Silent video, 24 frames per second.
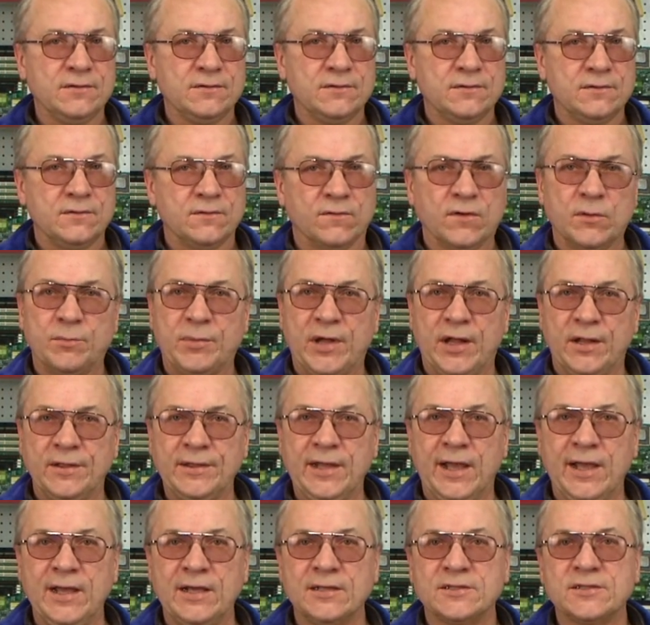The type of
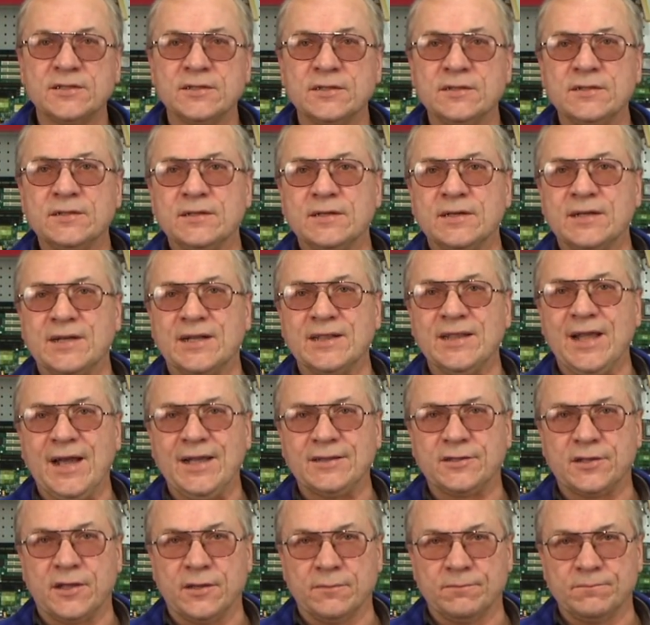bearings
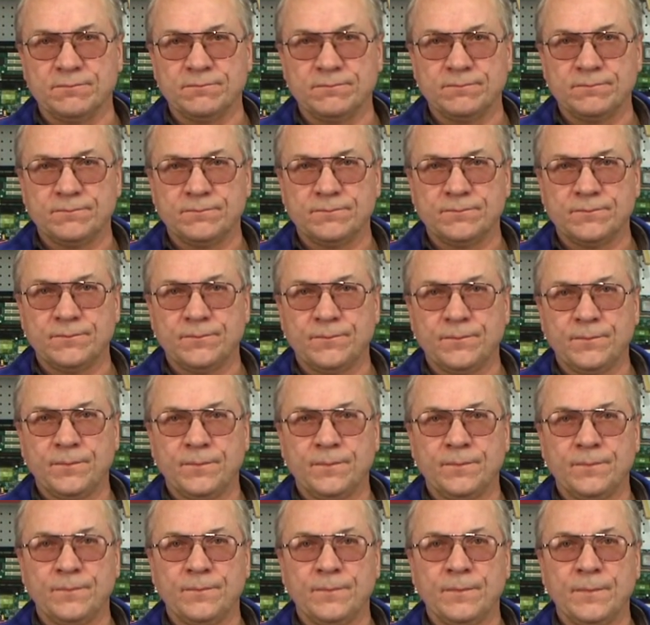depends on the
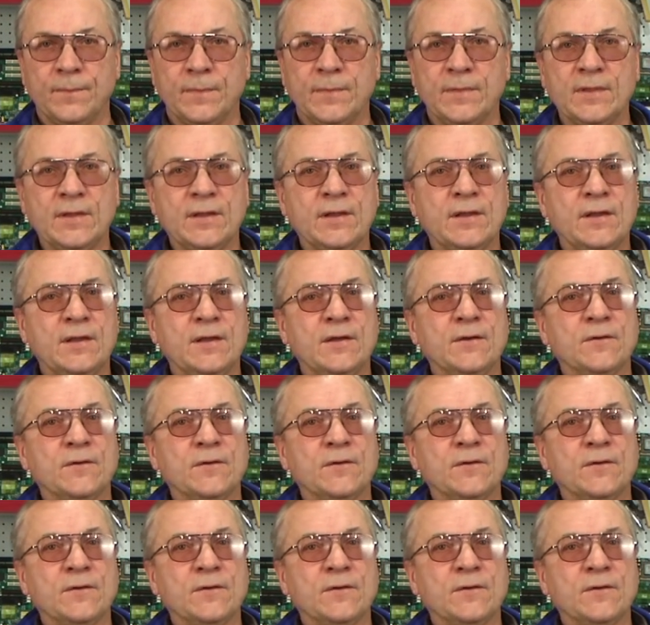machine's